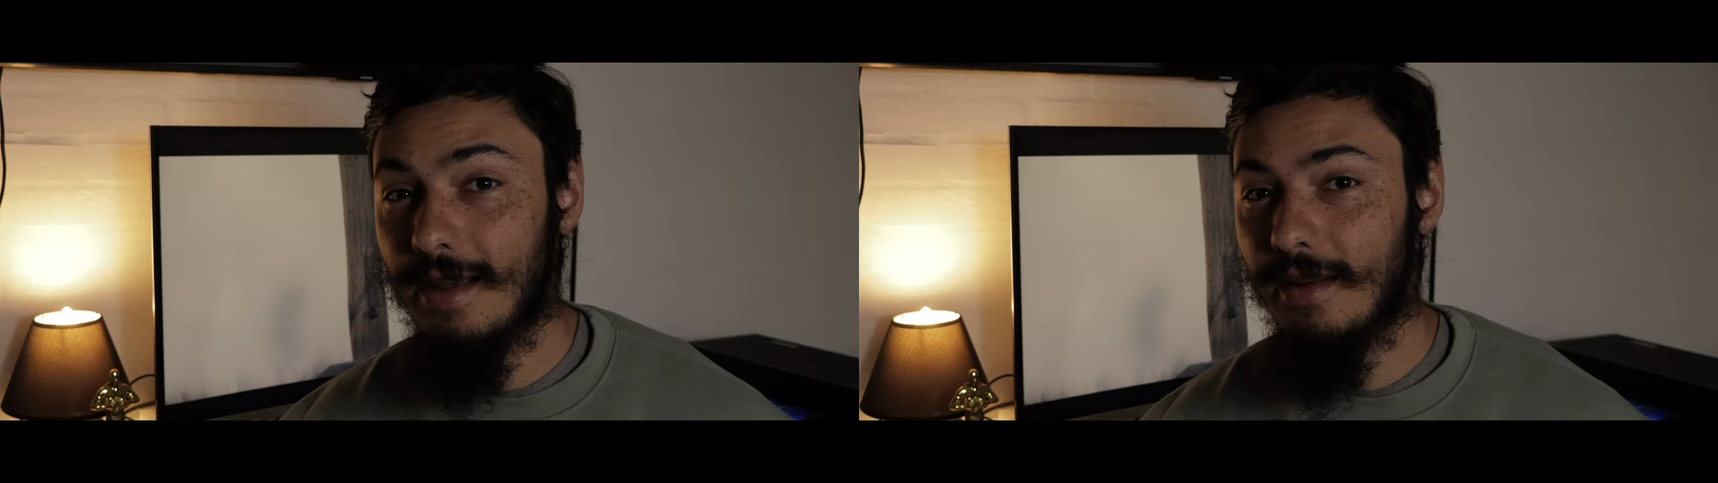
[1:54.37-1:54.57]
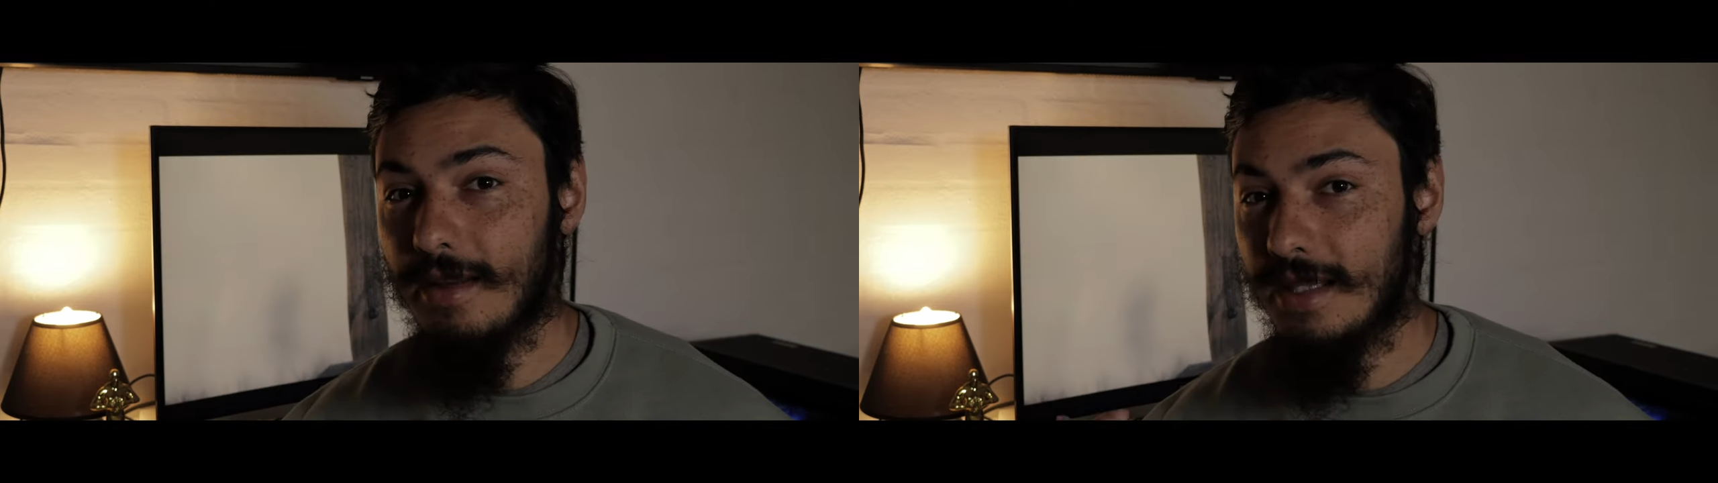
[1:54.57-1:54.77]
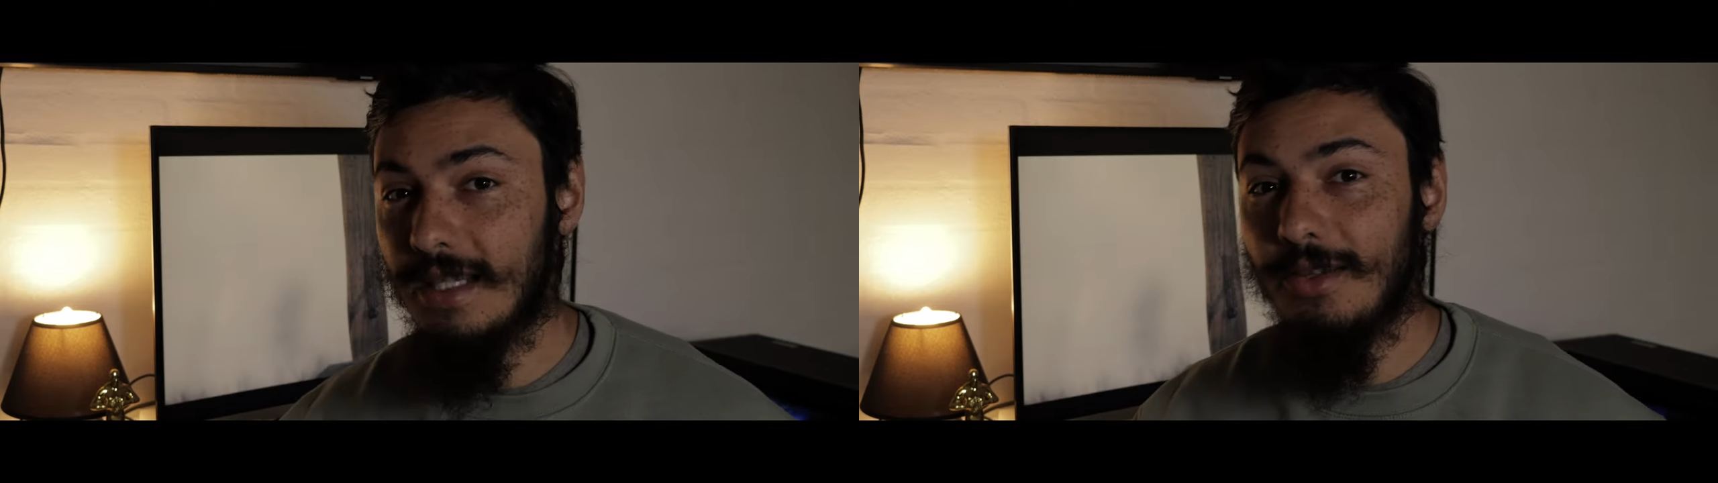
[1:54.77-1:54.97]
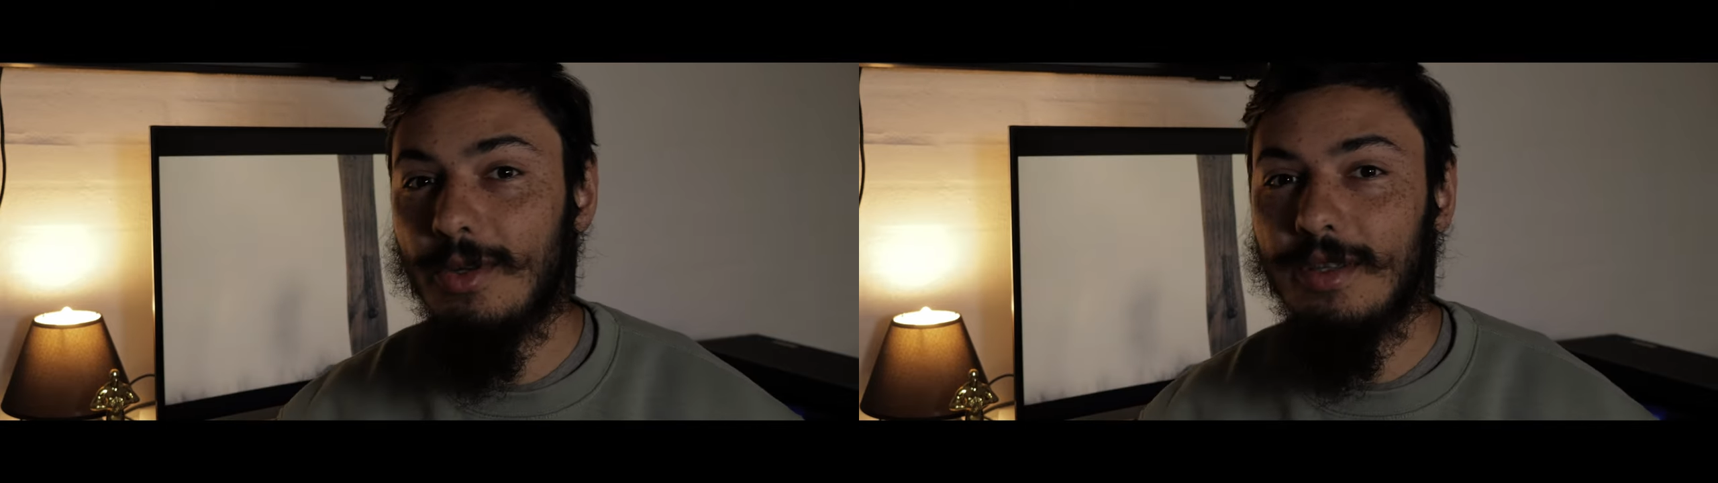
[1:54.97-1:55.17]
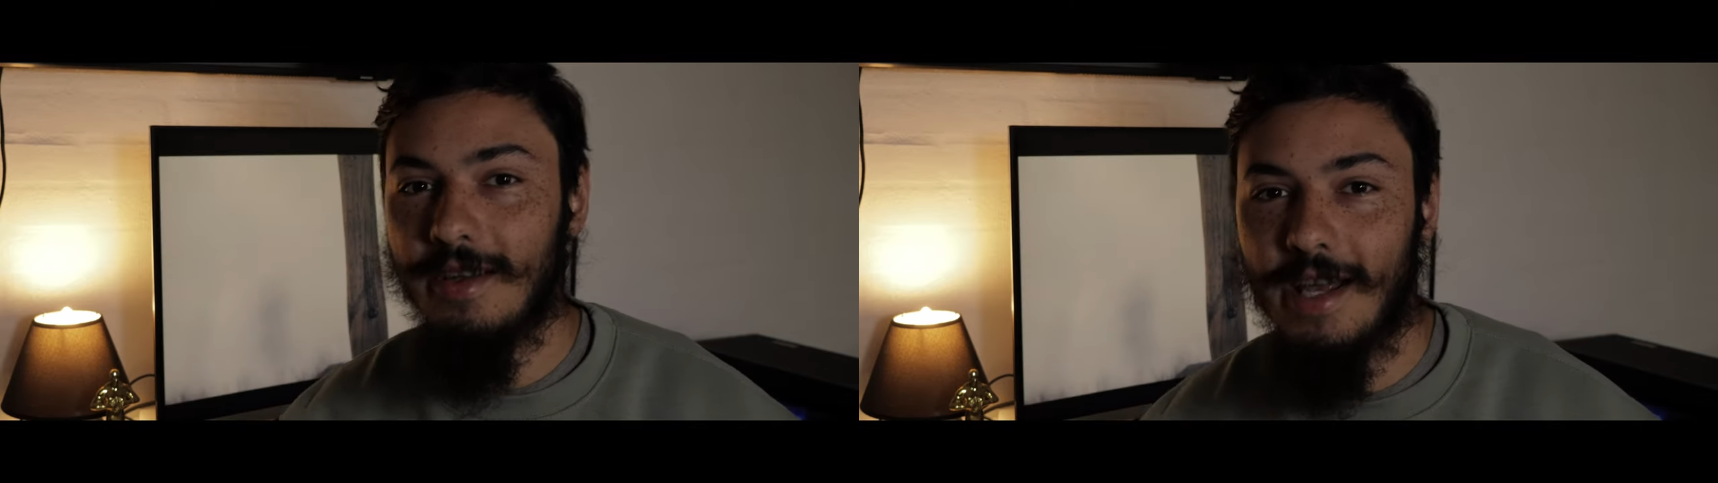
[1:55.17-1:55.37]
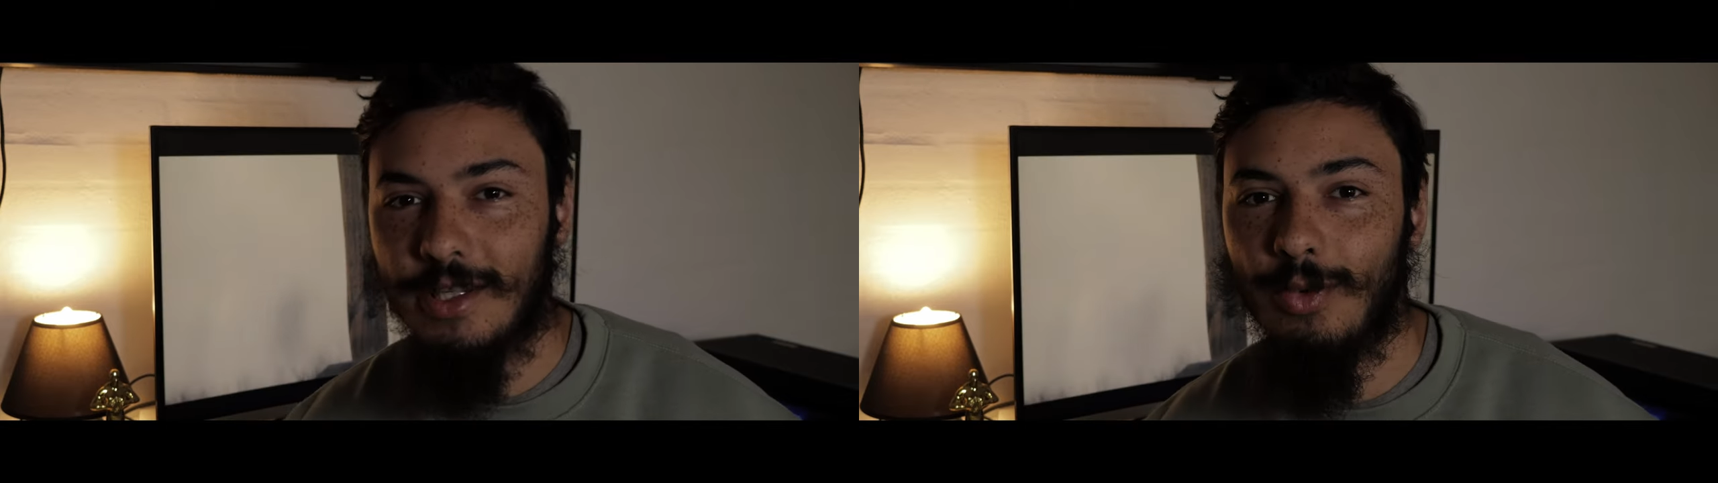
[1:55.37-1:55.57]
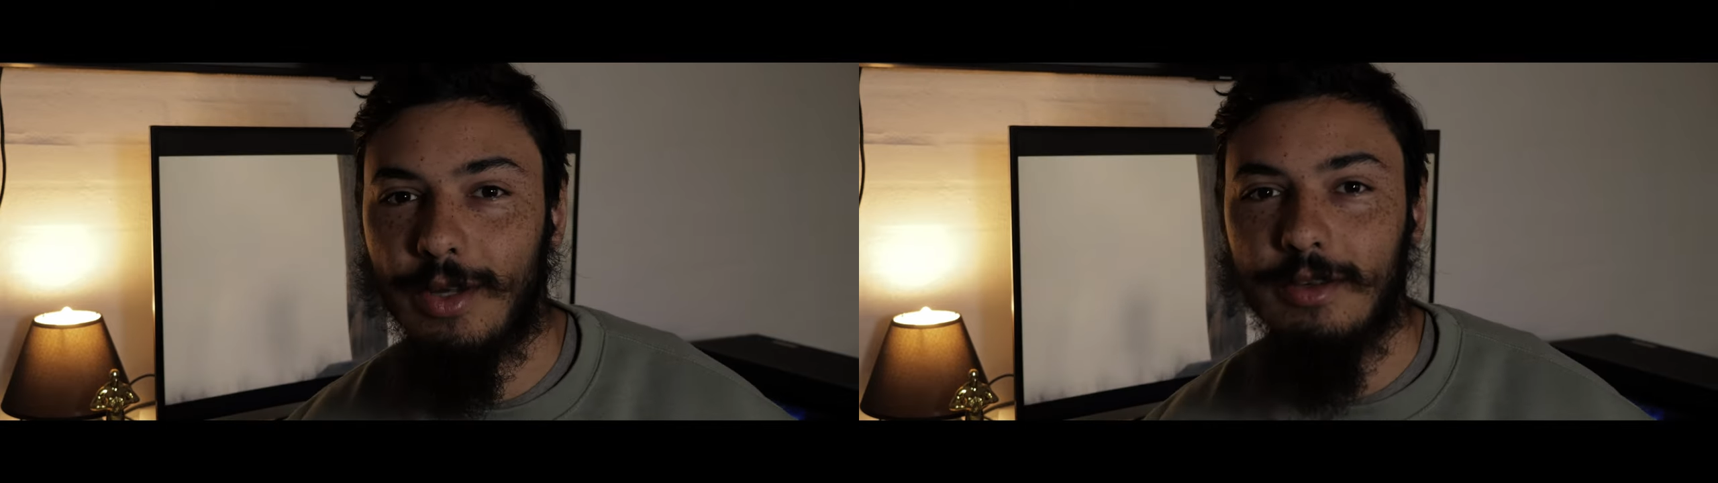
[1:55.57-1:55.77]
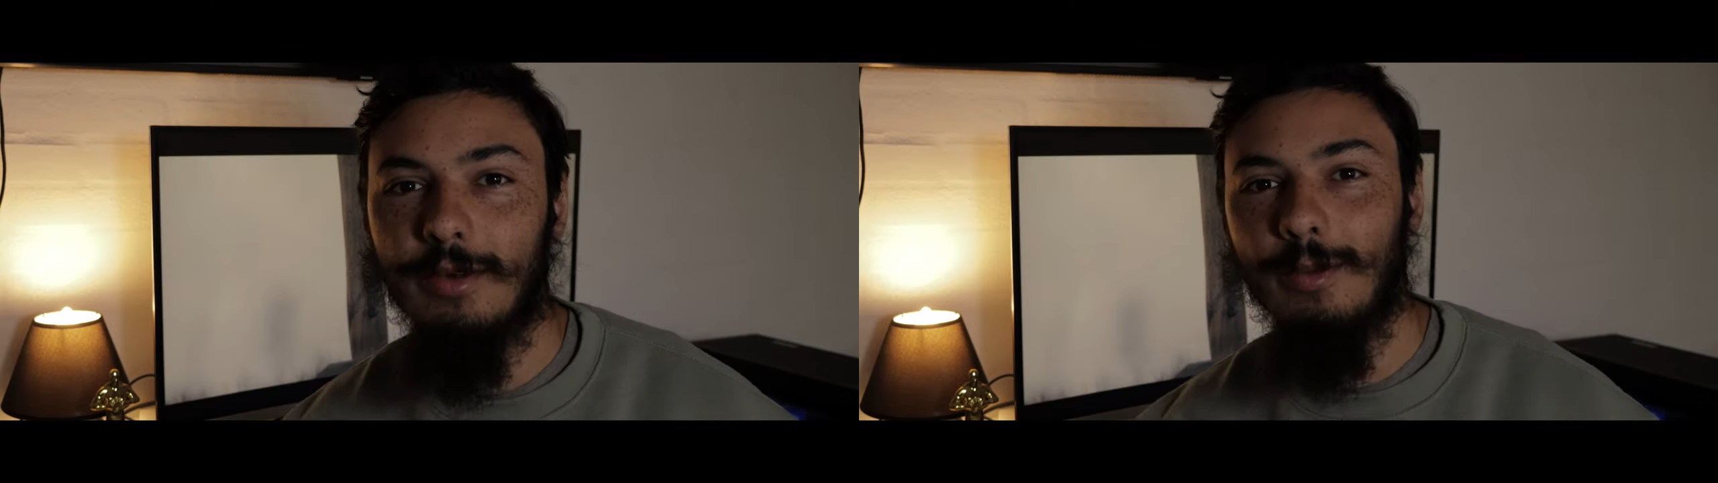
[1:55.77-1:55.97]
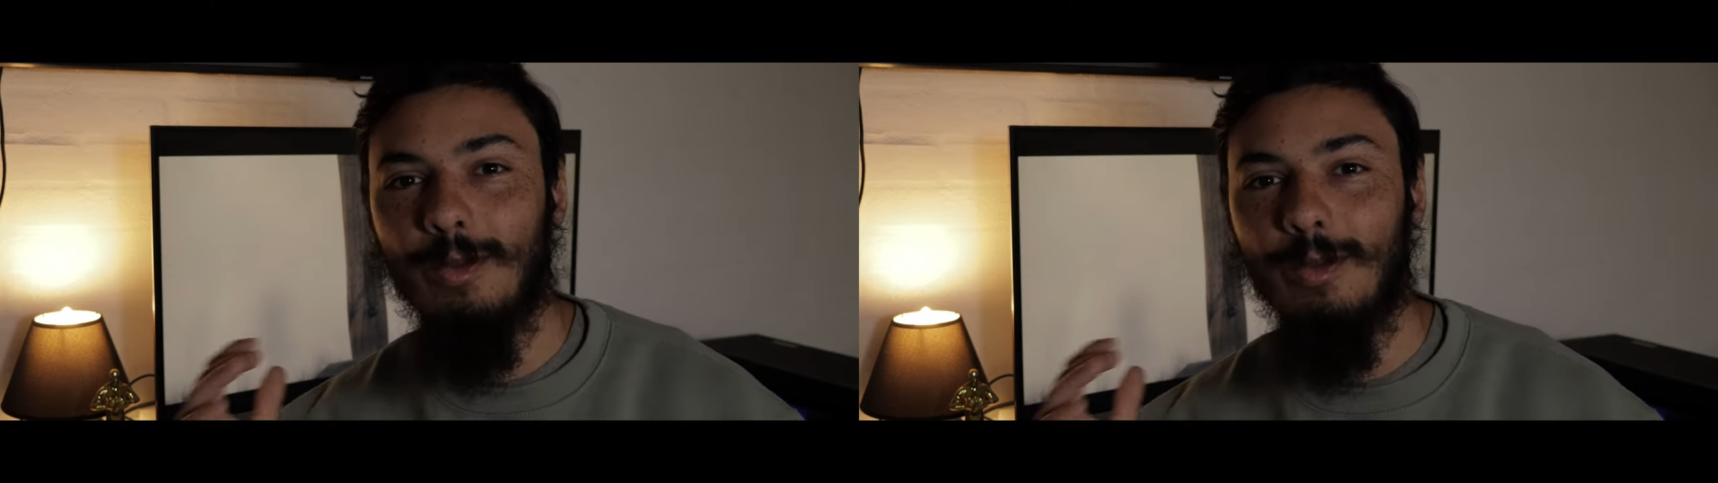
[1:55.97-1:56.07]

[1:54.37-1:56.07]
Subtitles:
and see you in the next one.